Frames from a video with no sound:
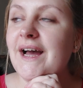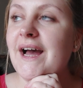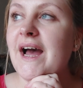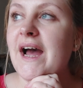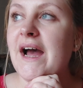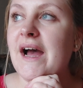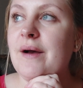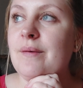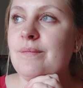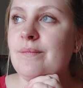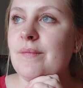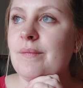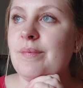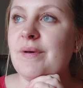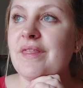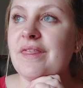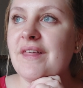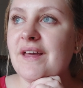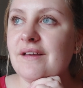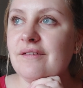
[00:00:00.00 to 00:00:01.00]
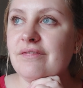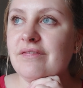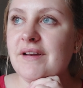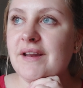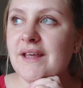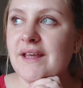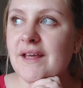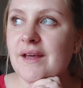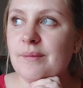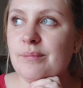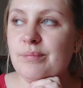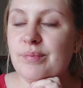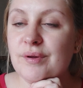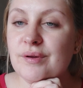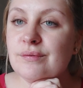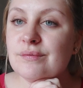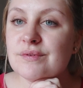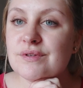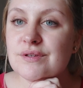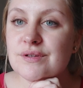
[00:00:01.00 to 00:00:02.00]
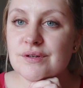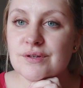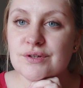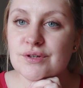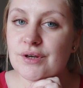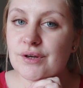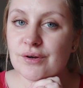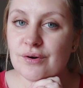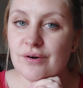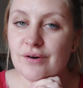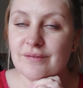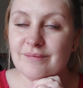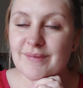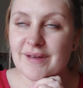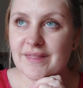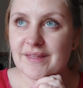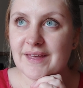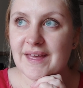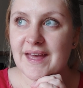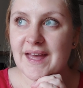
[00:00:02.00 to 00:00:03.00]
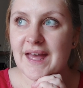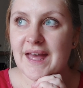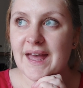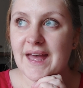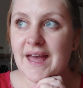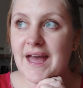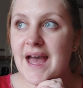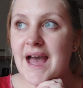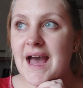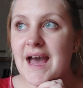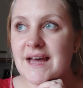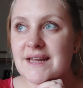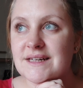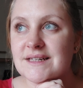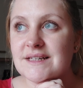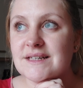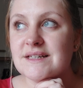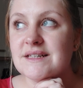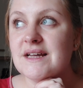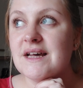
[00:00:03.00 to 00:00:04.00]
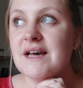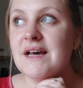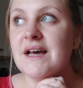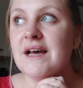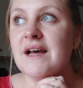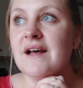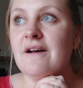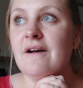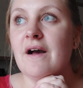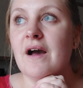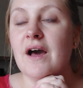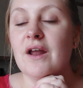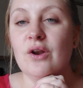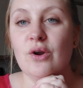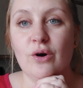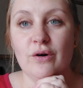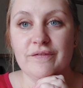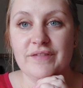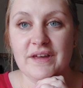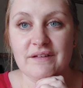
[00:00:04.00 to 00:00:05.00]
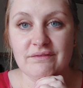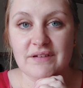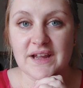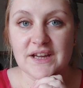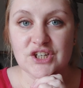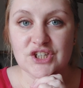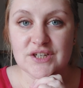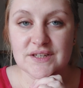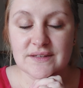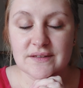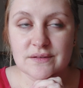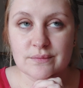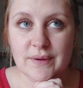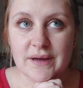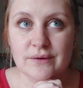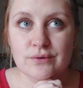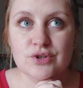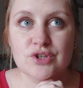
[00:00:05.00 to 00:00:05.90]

But thankfully Boots took on Mothercare and a lot of their ranges as well.